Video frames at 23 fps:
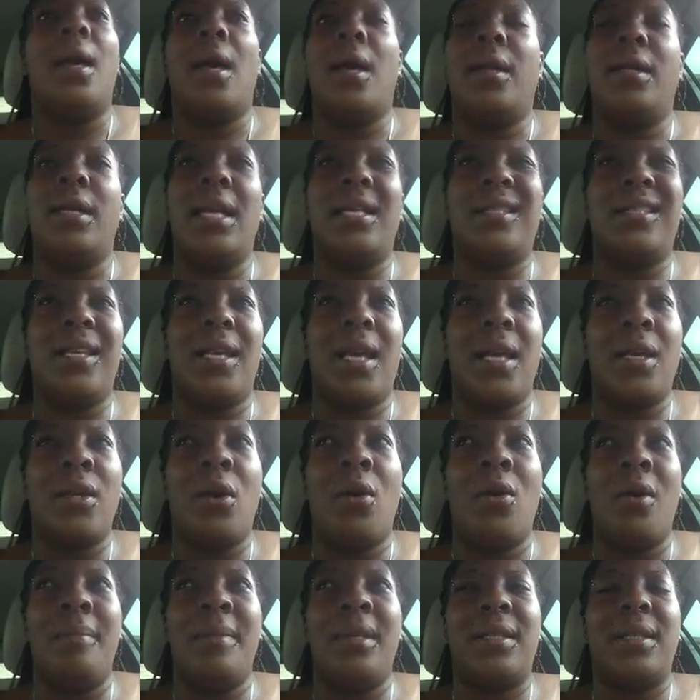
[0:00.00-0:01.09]
Next thing I
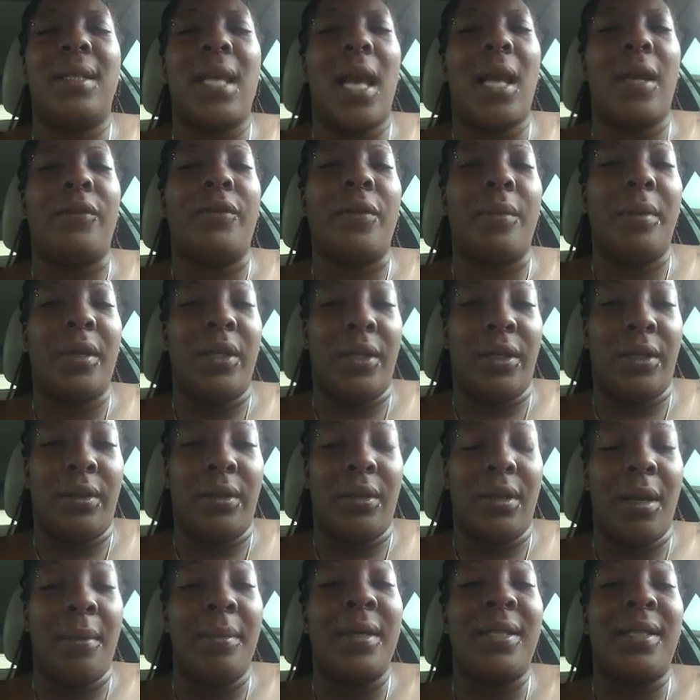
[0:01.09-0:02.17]
know, I'm inside of a building.
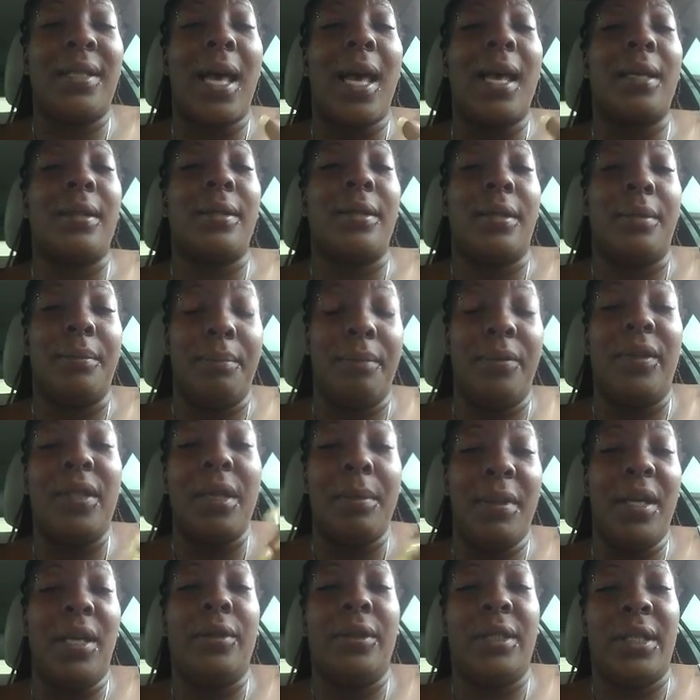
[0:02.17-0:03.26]
I'm inside of the
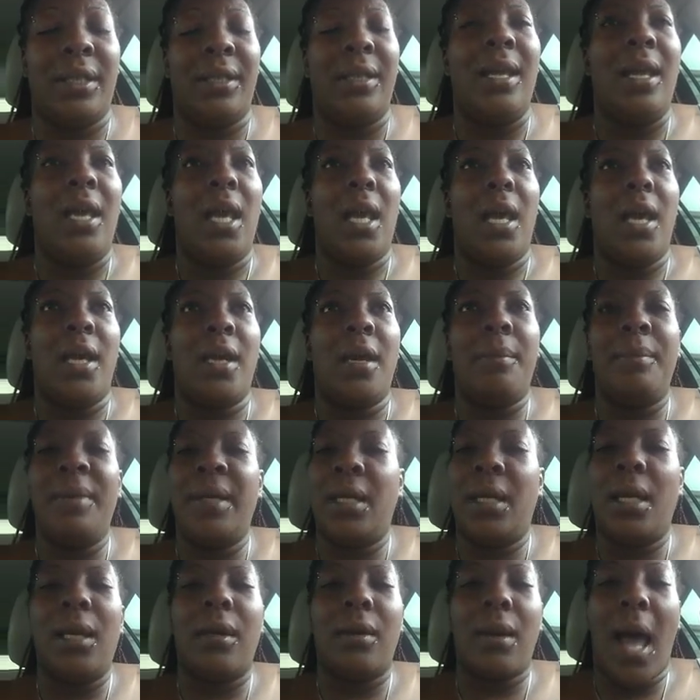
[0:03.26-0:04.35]
building, and I'm
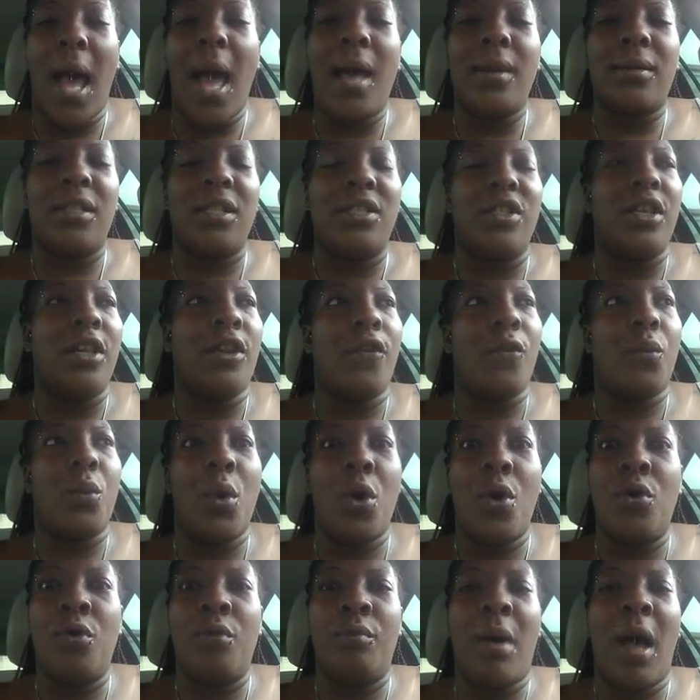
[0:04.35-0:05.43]
being held hostage in a
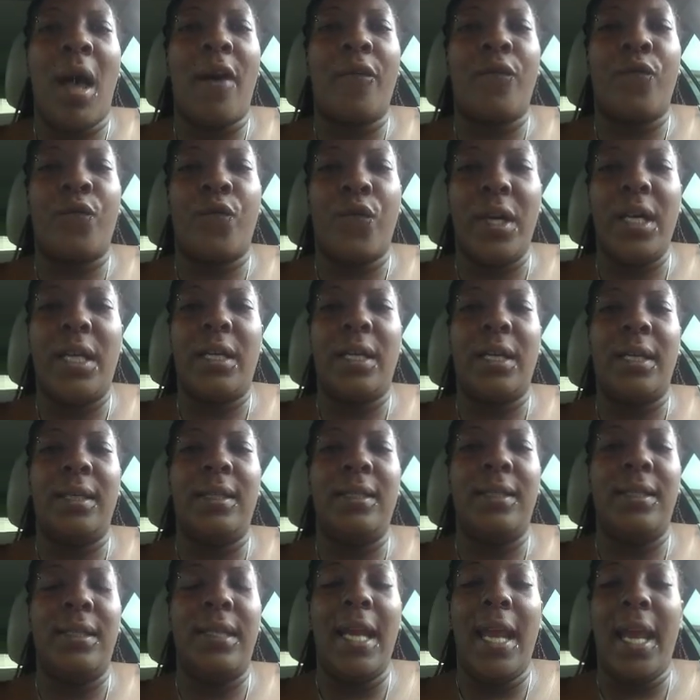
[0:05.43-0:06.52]
room by
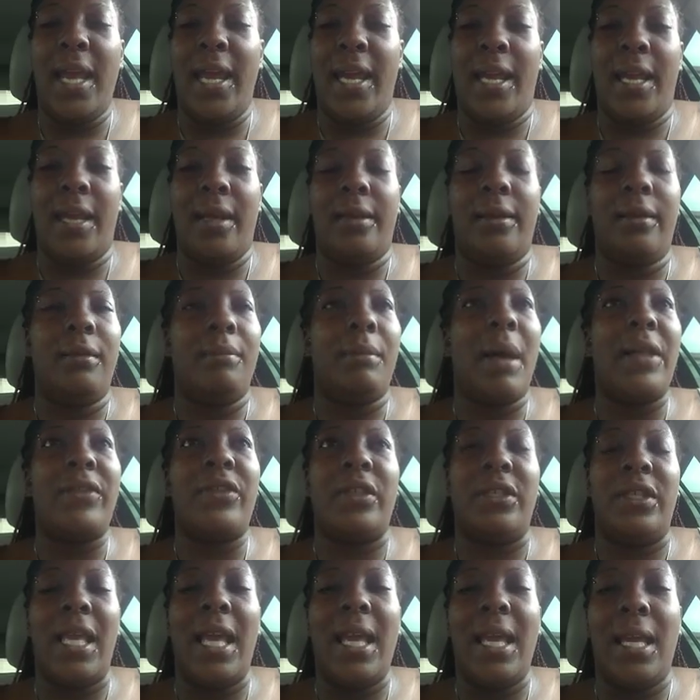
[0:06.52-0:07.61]
the
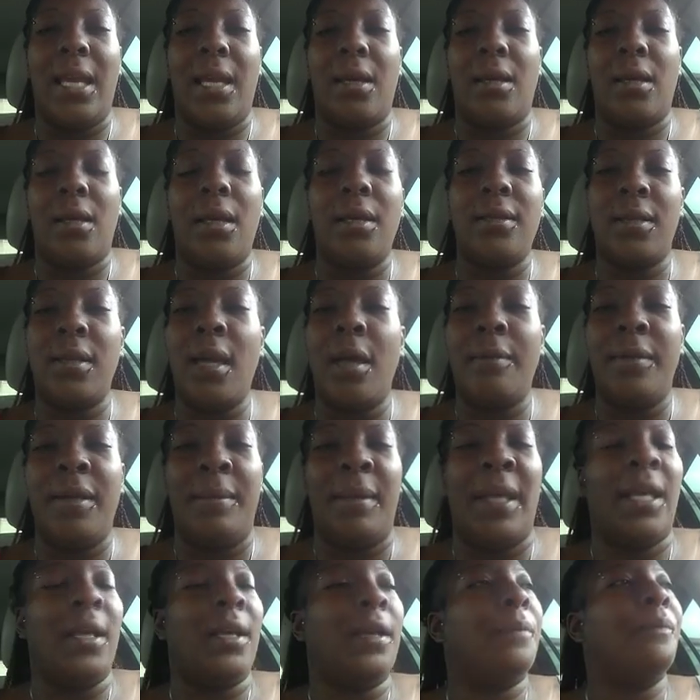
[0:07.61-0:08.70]
dead, a zombie
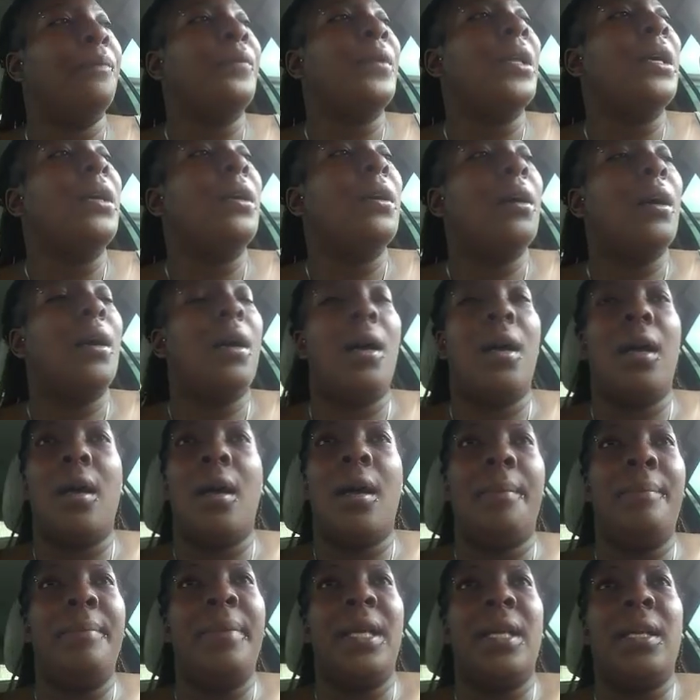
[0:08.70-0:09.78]
man.
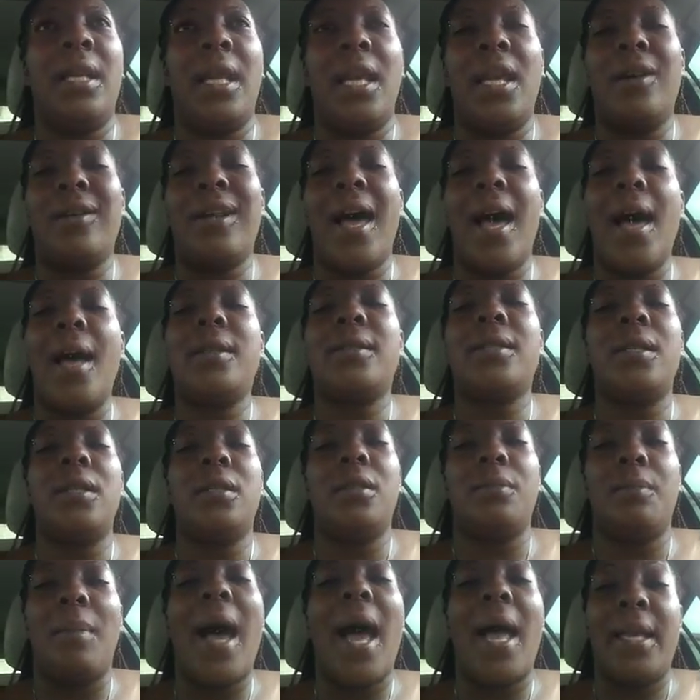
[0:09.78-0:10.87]
I'm being held
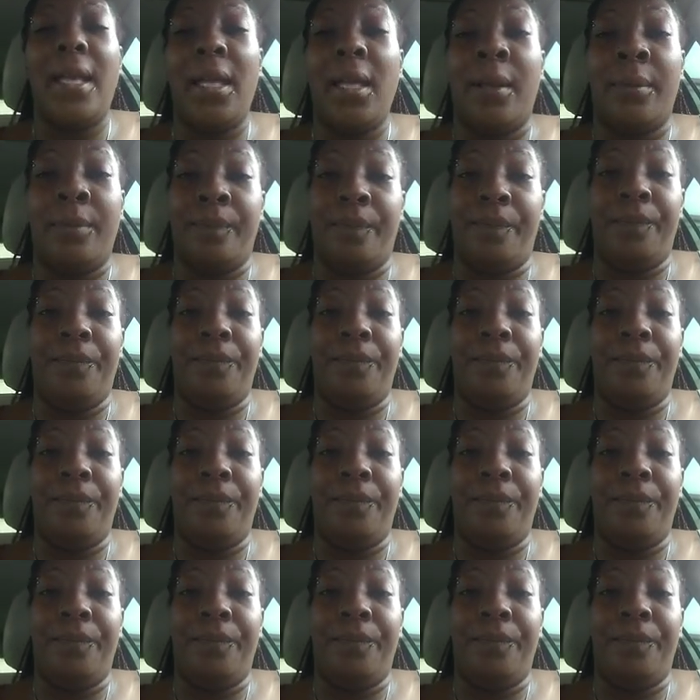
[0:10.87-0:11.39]
hostage by him.